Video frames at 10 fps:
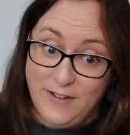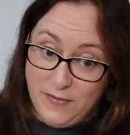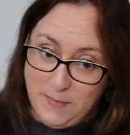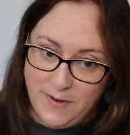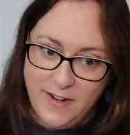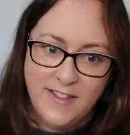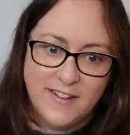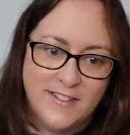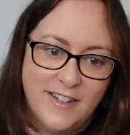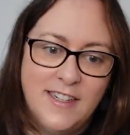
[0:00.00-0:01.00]
of February,
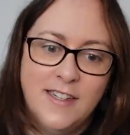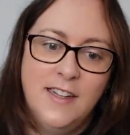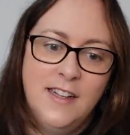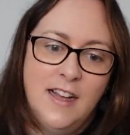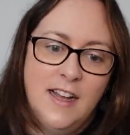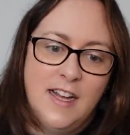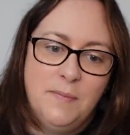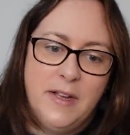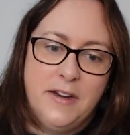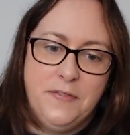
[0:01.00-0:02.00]
that's right,
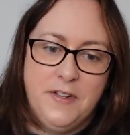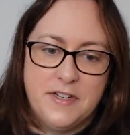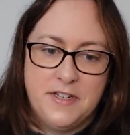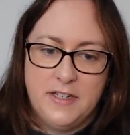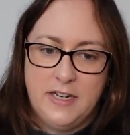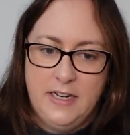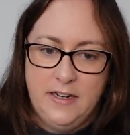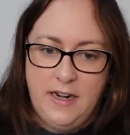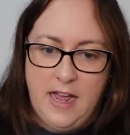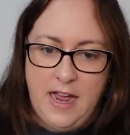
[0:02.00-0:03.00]
and I finished it
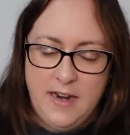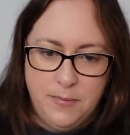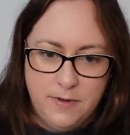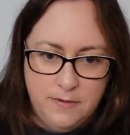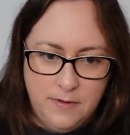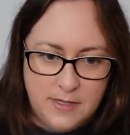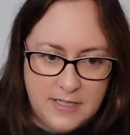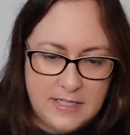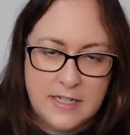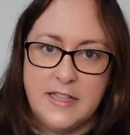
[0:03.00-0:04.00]
in April. I
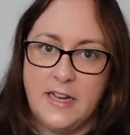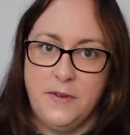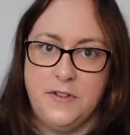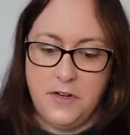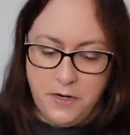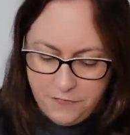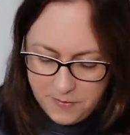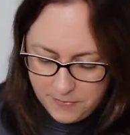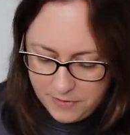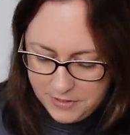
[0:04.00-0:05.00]
started that with Jo
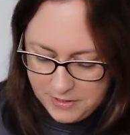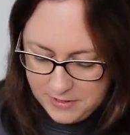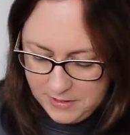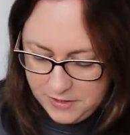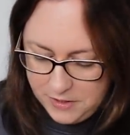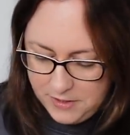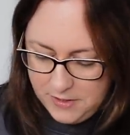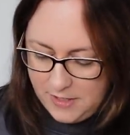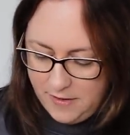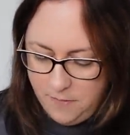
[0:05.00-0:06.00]
from Blue She
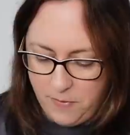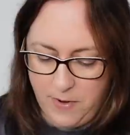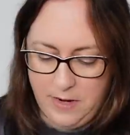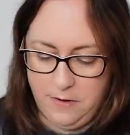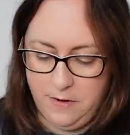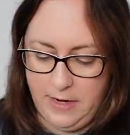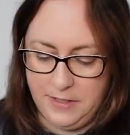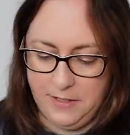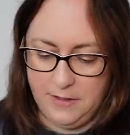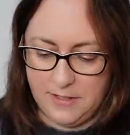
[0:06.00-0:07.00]
Stitches, and then we went on
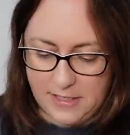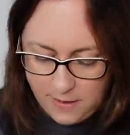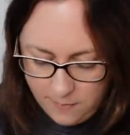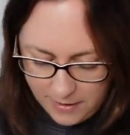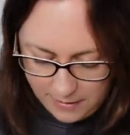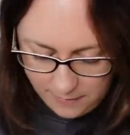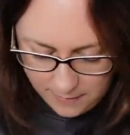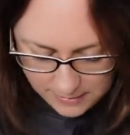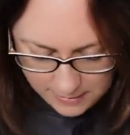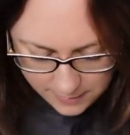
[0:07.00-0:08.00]
and did the second one in
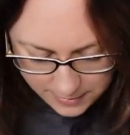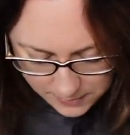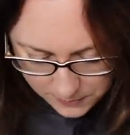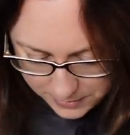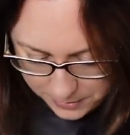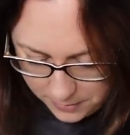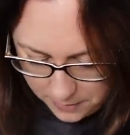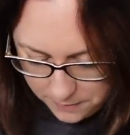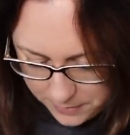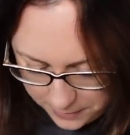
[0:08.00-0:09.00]
the series, which
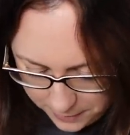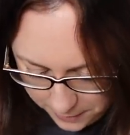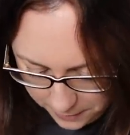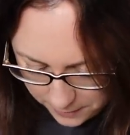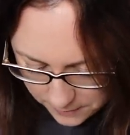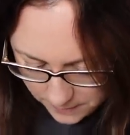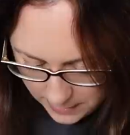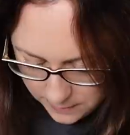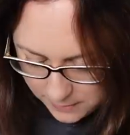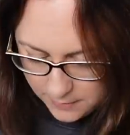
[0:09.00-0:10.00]
I'll show you as
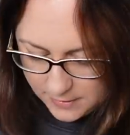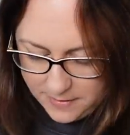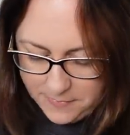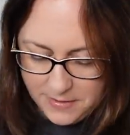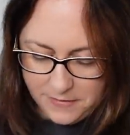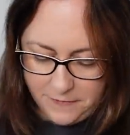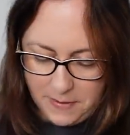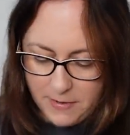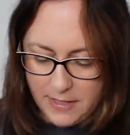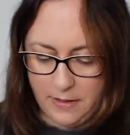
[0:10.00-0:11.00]
well. It's on the same piece of
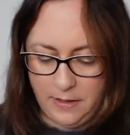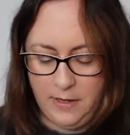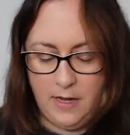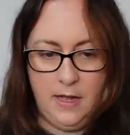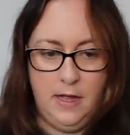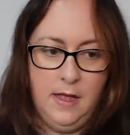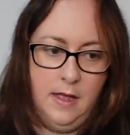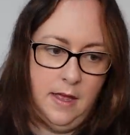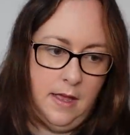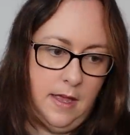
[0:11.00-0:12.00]
fabric,
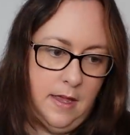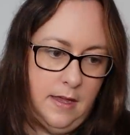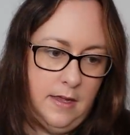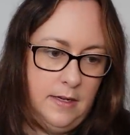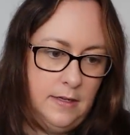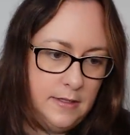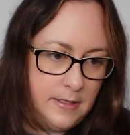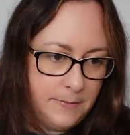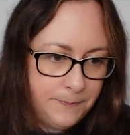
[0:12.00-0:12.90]
and